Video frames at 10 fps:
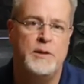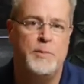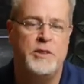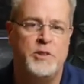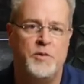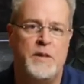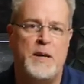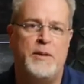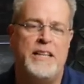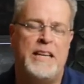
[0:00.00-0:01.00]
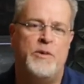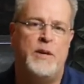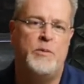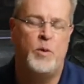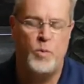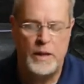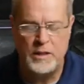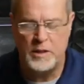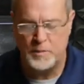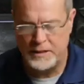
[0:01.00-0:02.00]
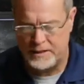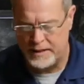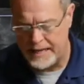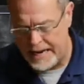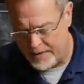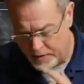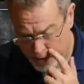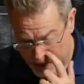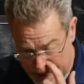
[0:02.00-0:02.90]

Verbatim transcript: spiritual family that way, well, welcome. It's good to have you